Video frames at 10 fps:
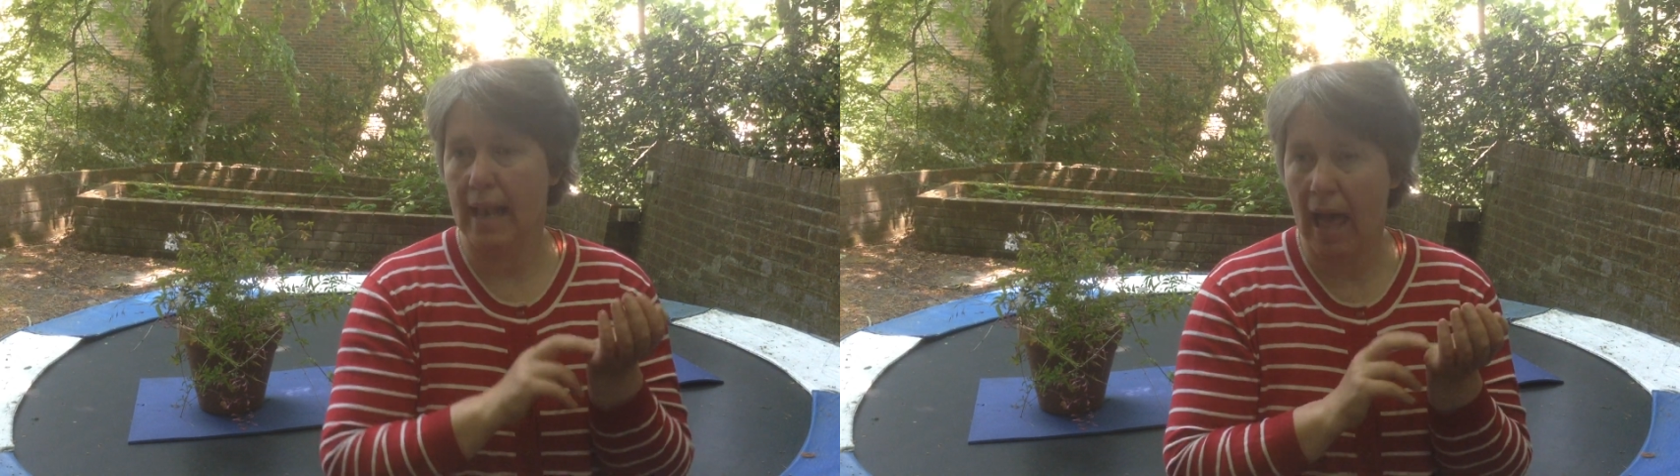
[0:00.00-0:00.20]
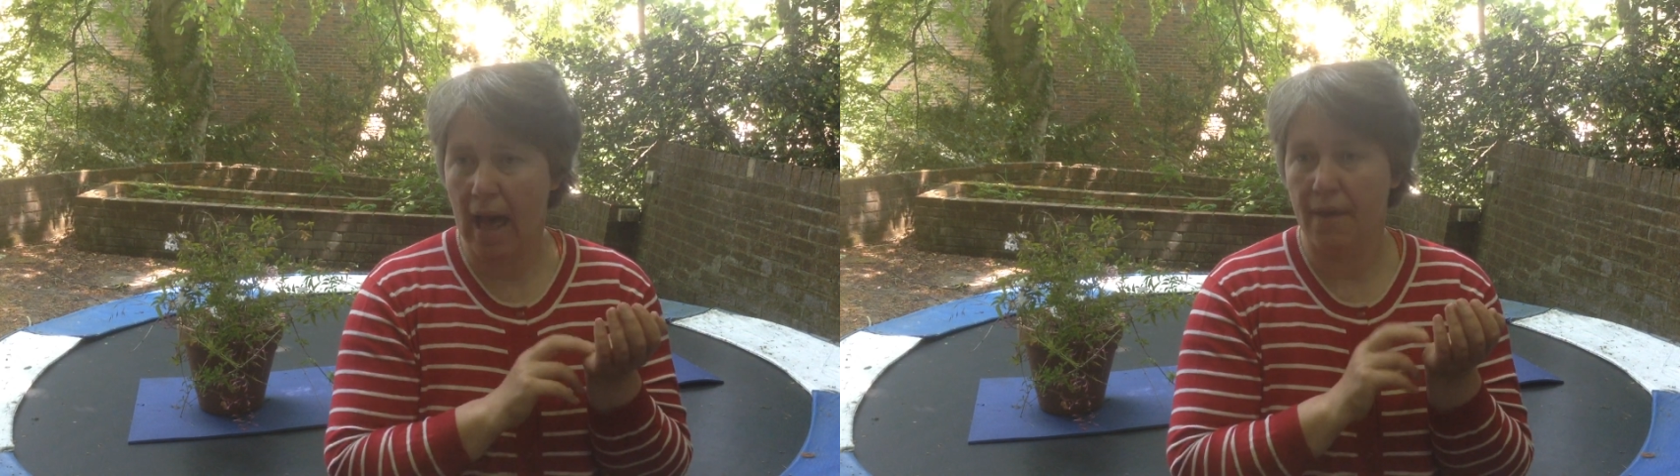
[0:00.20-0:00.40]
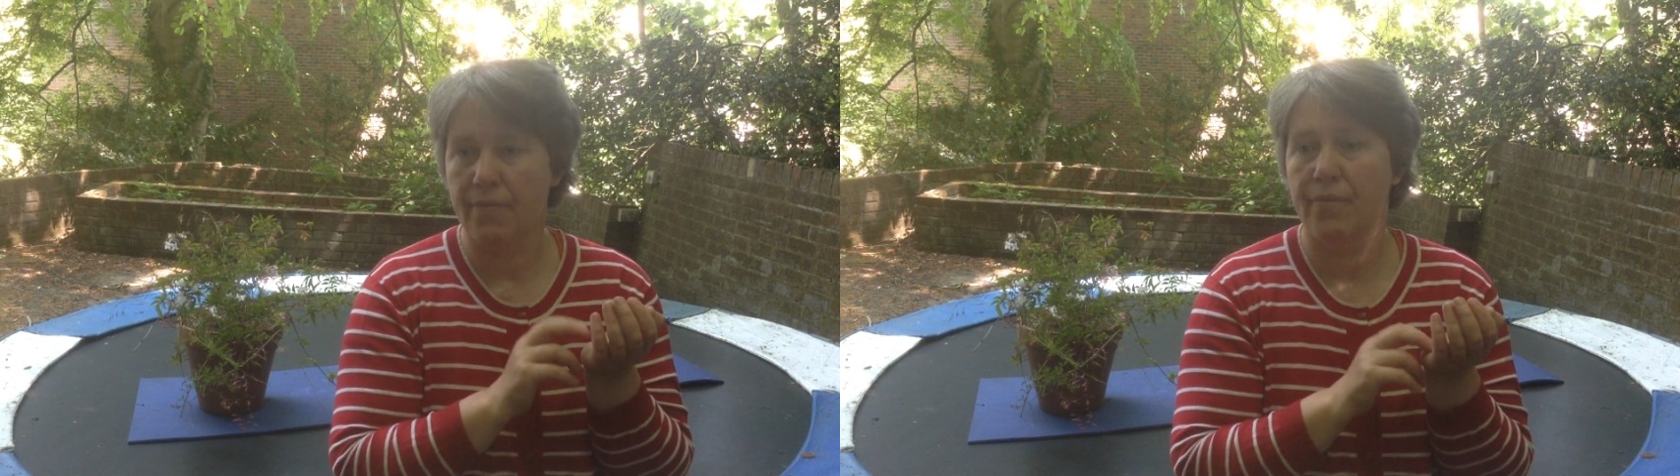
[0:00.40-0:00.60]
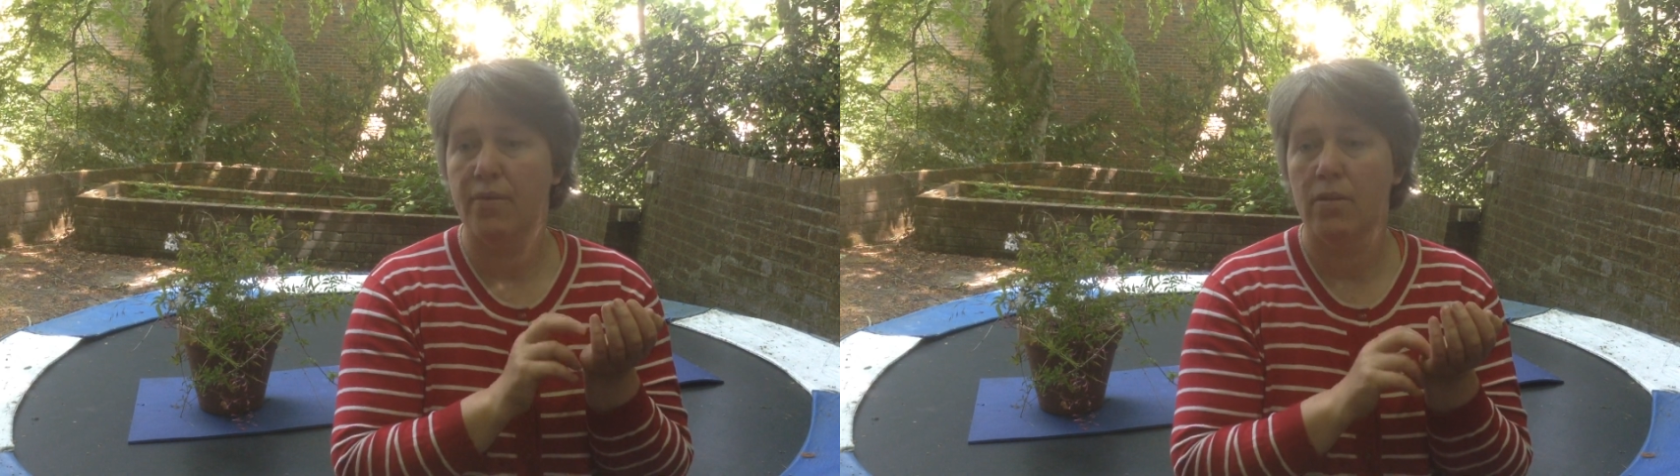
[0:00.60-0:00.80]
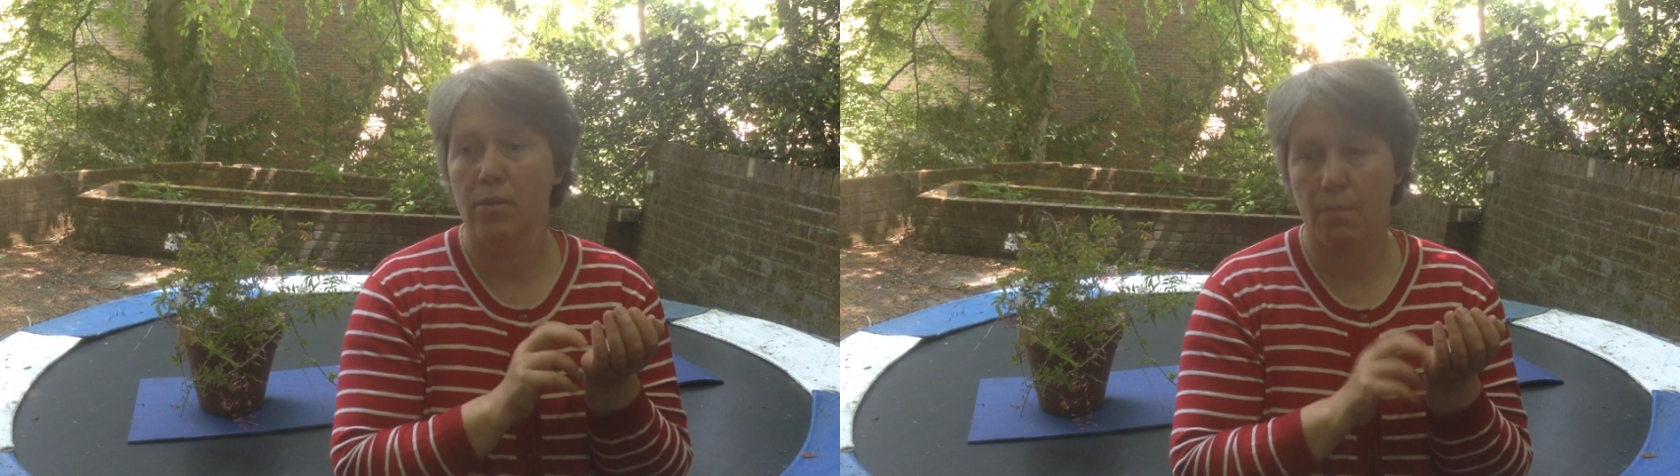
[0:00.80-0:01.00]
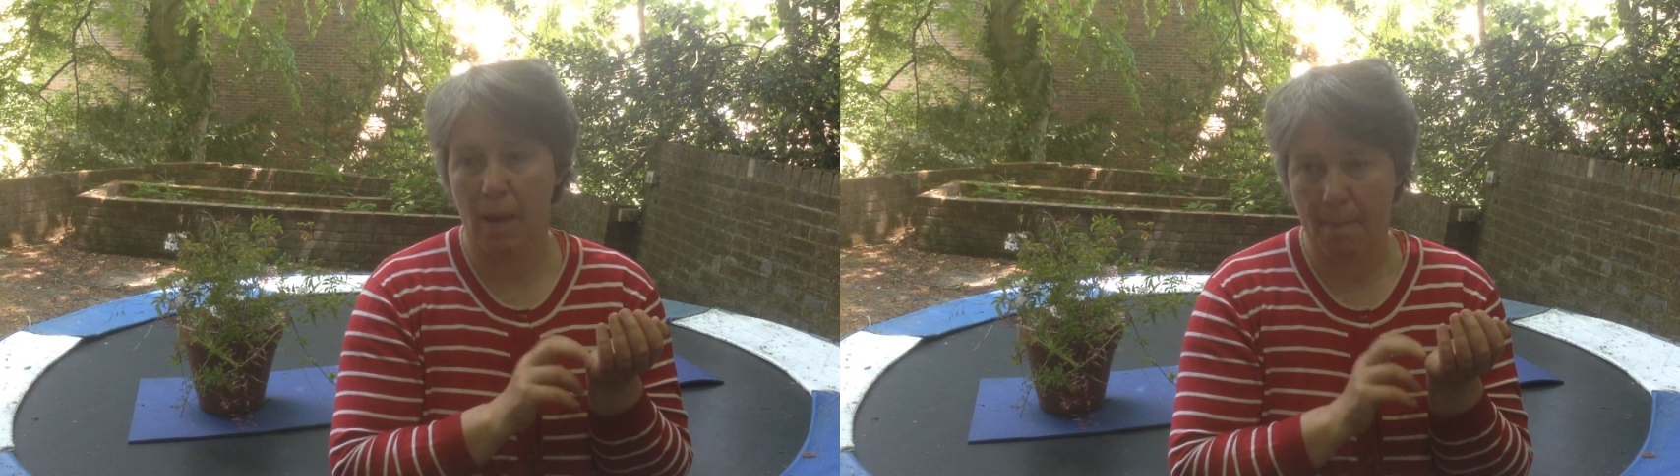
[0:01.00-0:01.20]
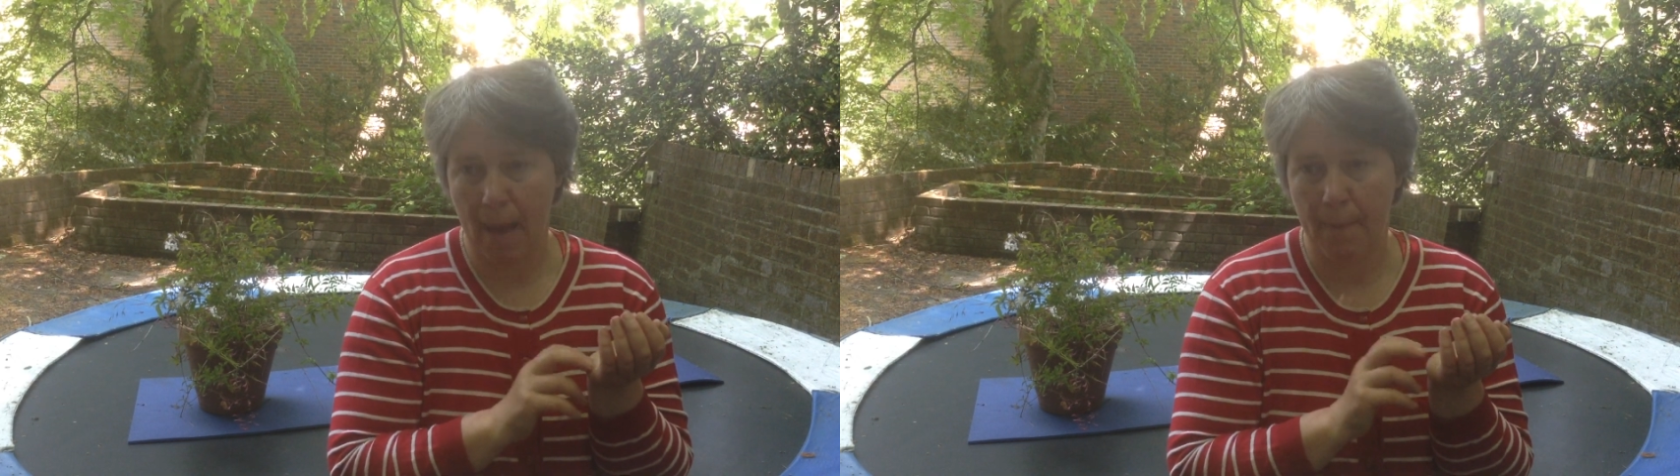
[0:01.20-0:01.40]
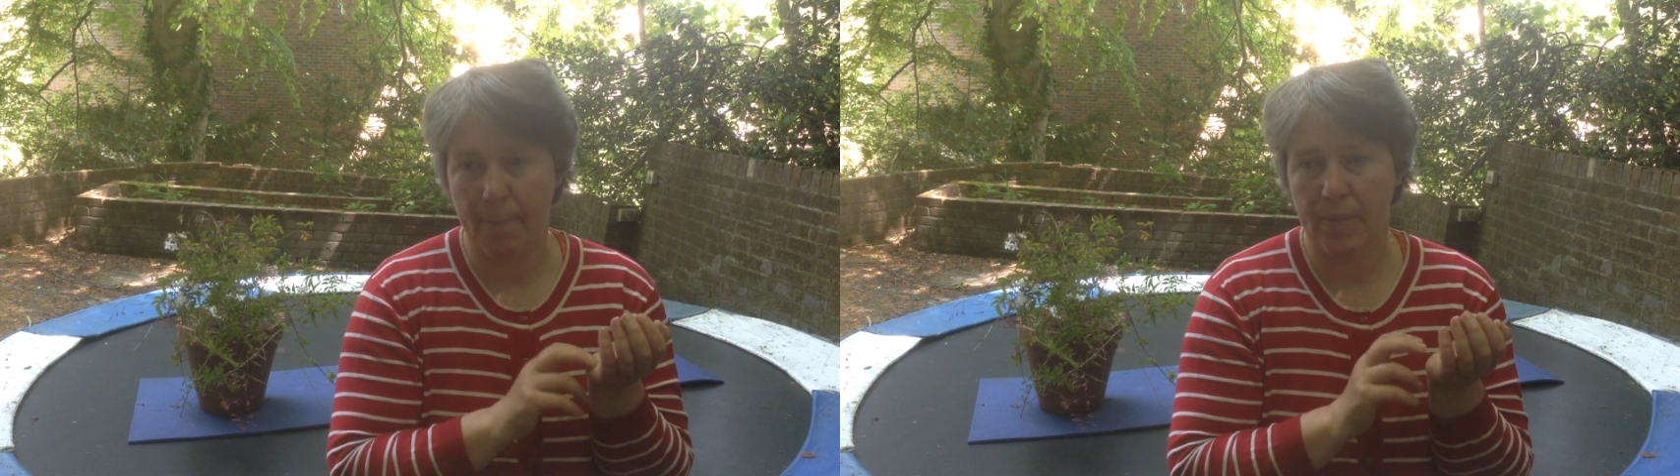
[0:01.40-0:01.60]
love to my
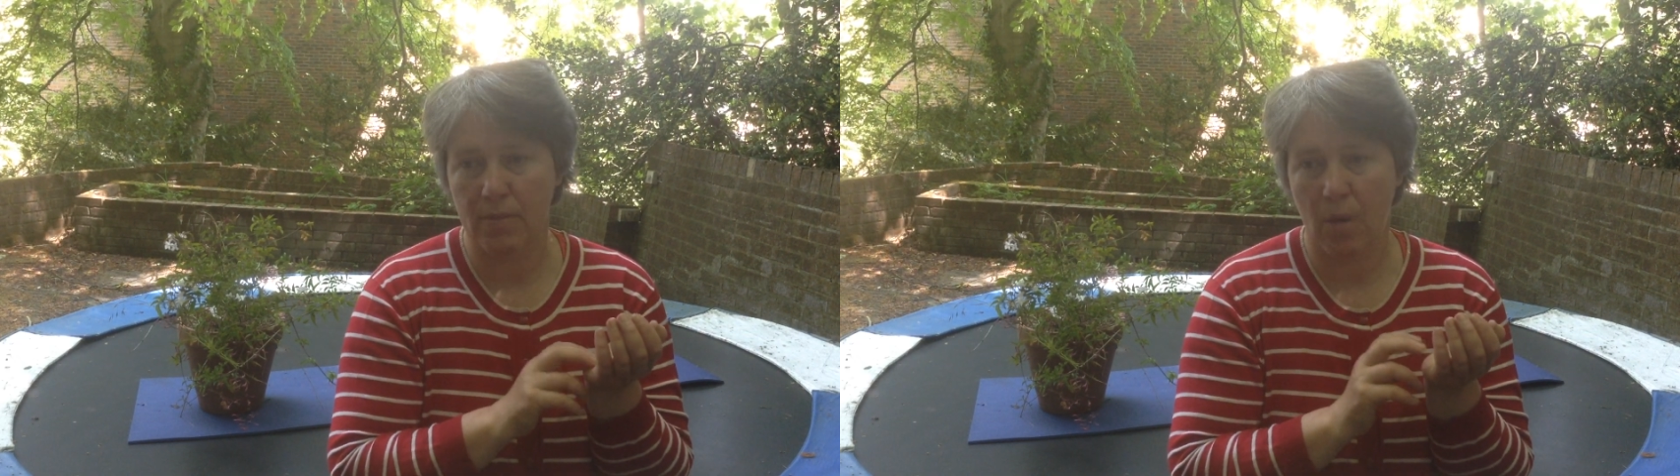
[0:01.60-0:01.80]
mum.